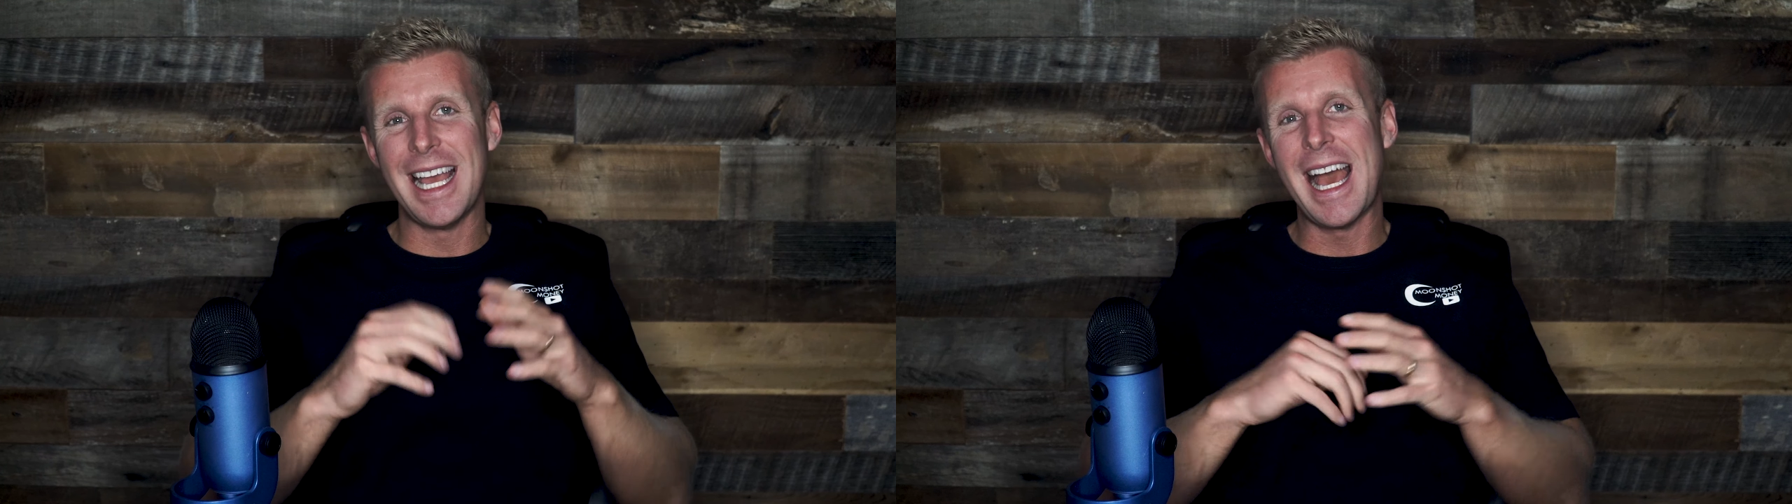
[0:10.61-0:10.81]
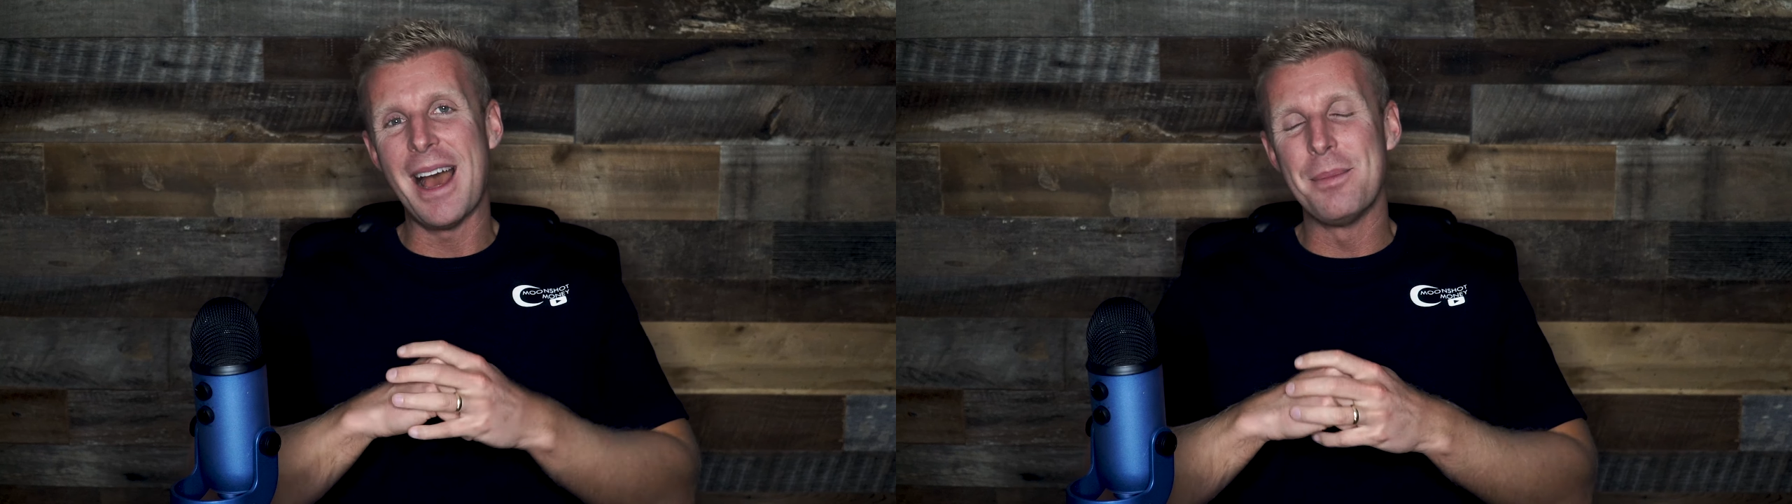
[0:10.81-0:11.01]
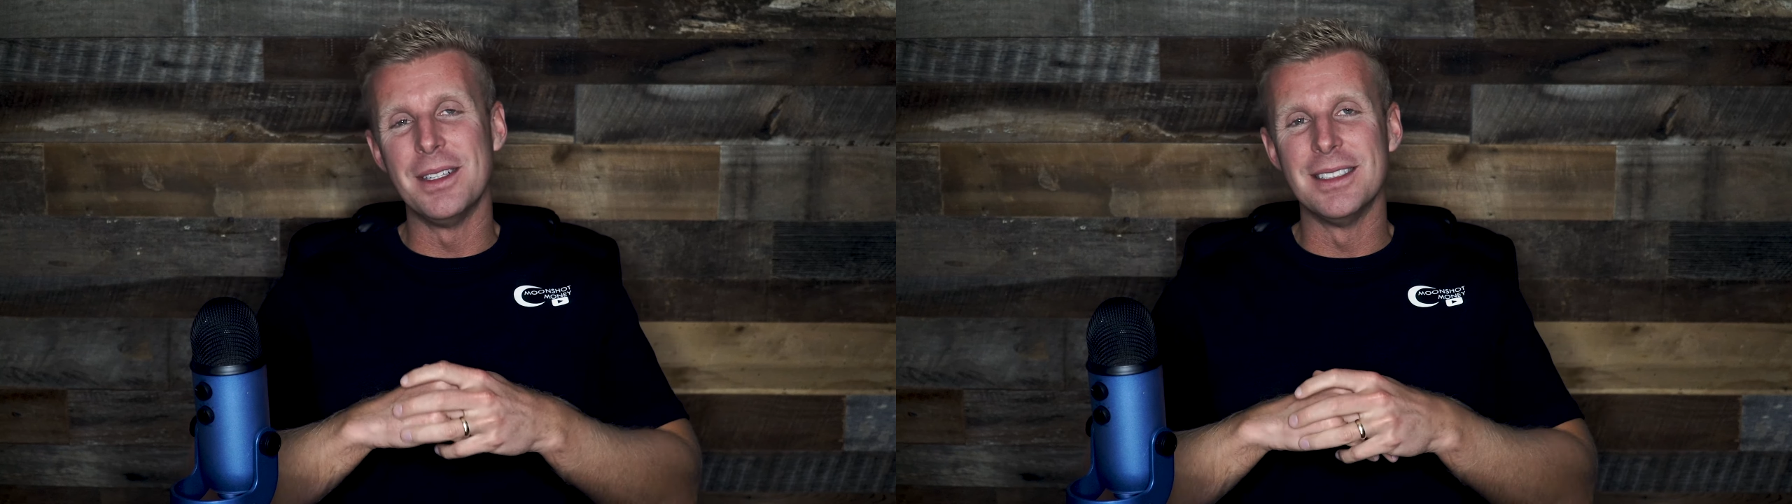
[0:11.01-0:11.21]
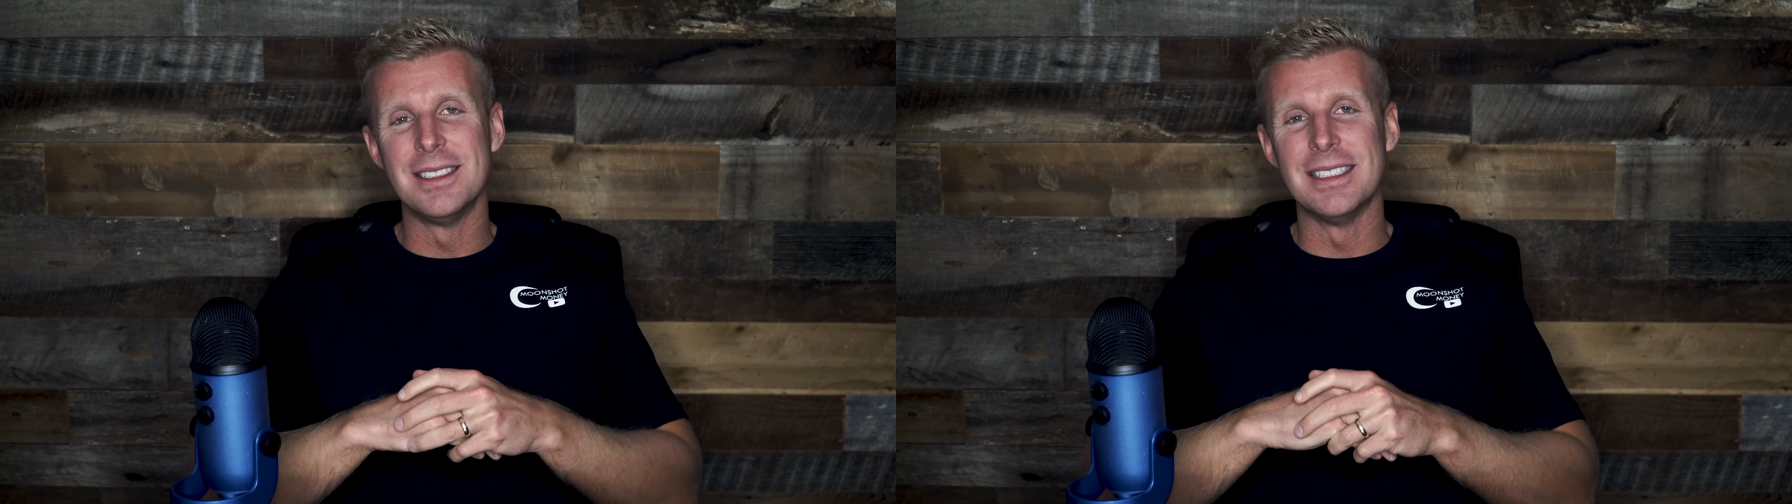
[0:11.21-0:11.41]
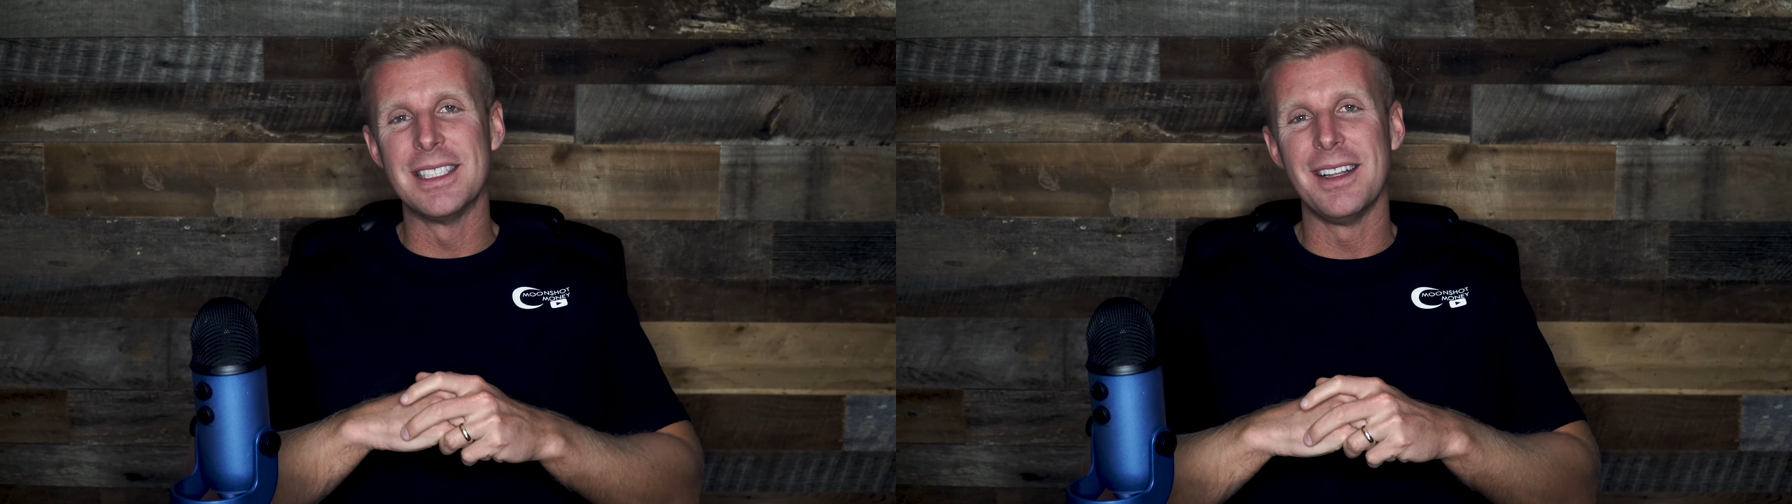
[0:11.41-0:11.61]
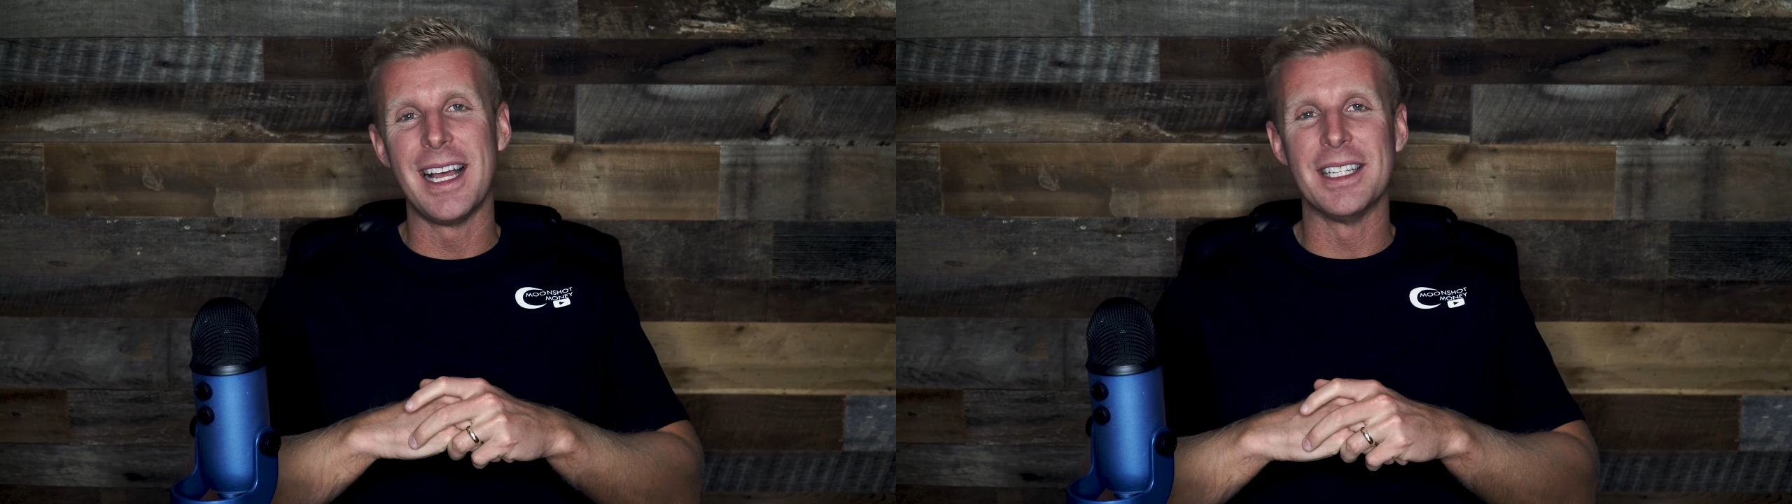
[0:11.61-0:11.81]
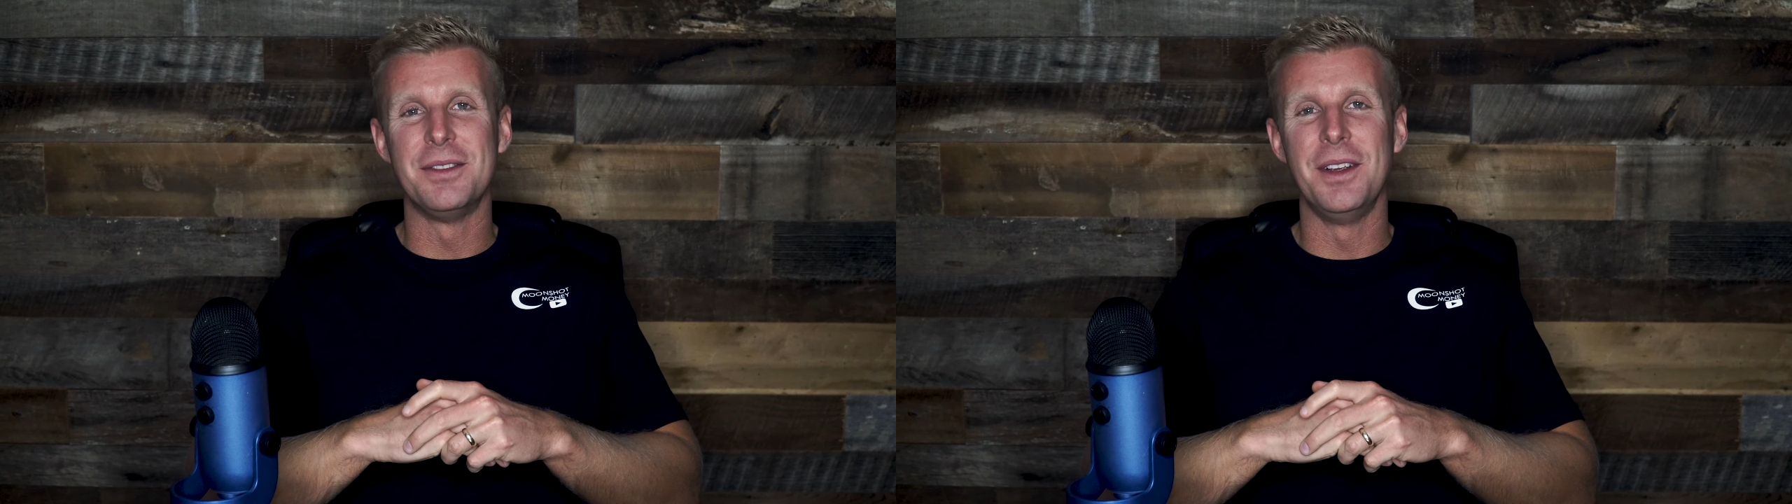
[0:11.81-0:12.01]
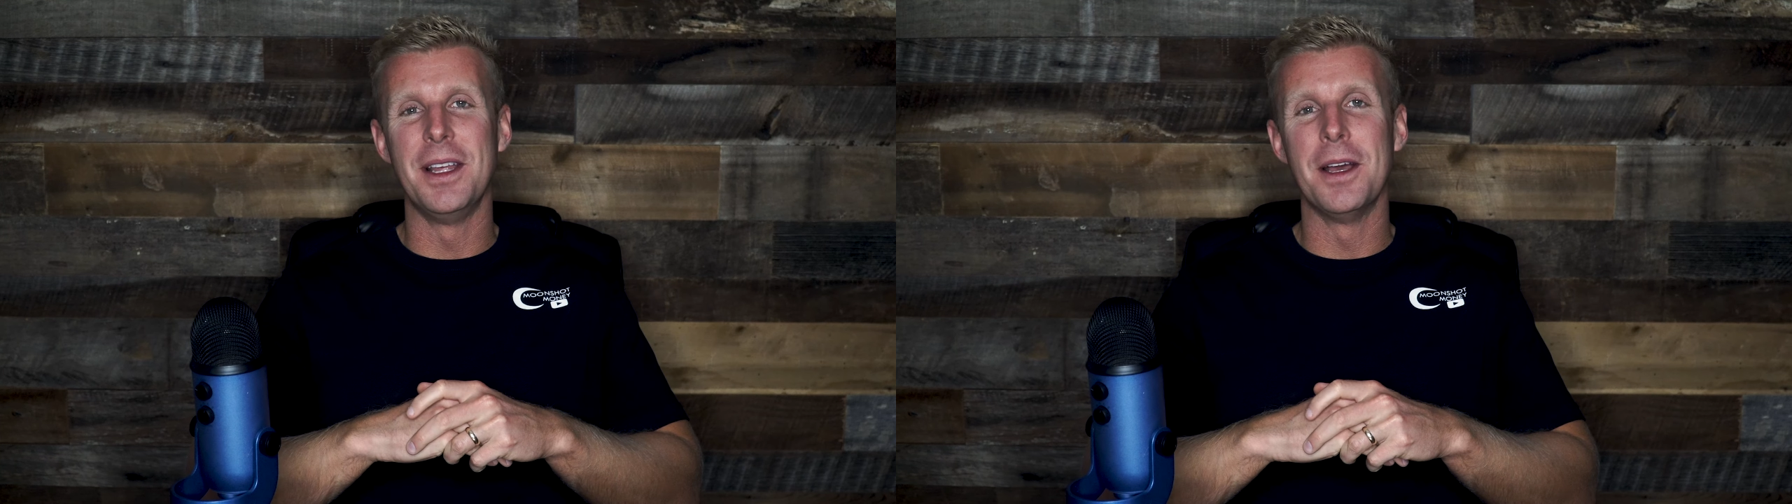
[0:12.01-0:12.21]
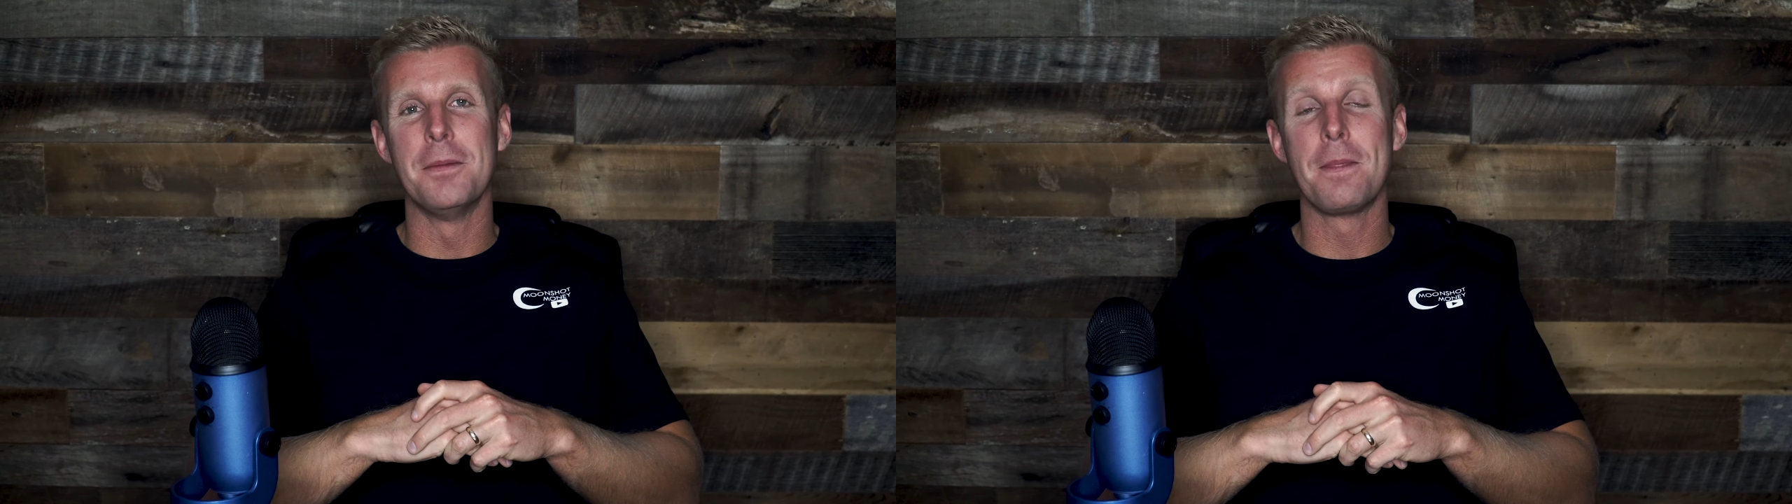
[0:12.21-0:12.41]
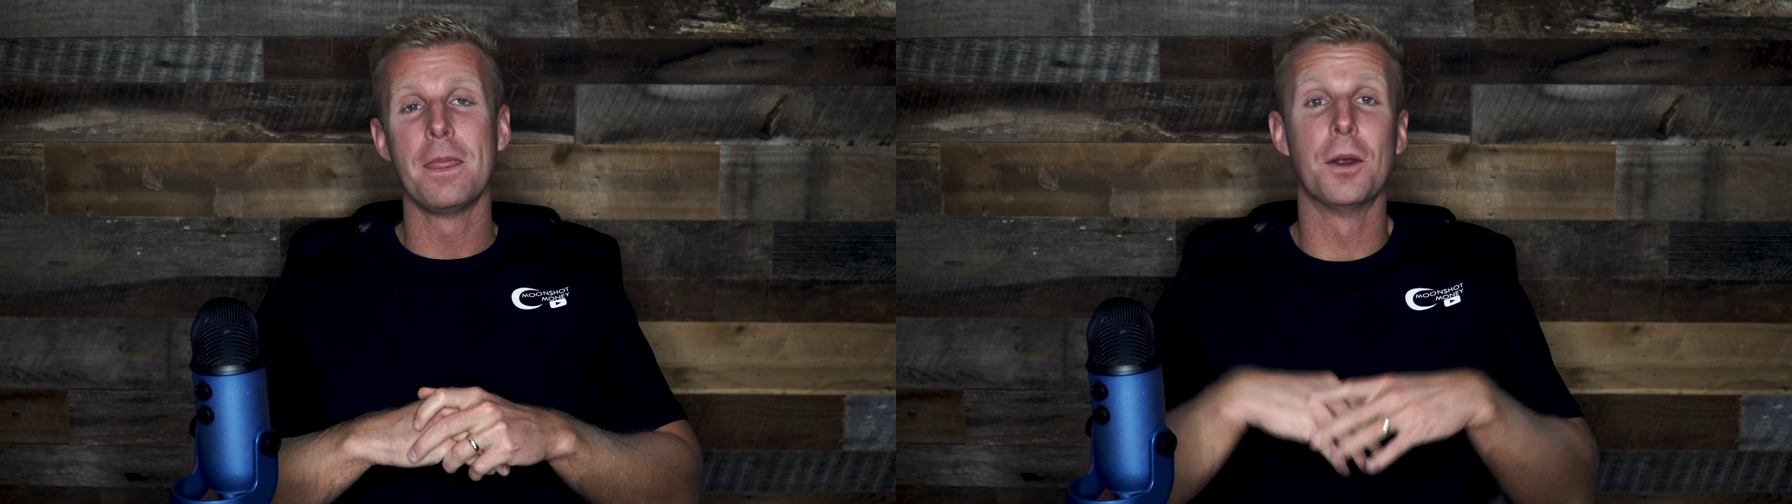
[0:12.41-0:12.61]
happened since our last video.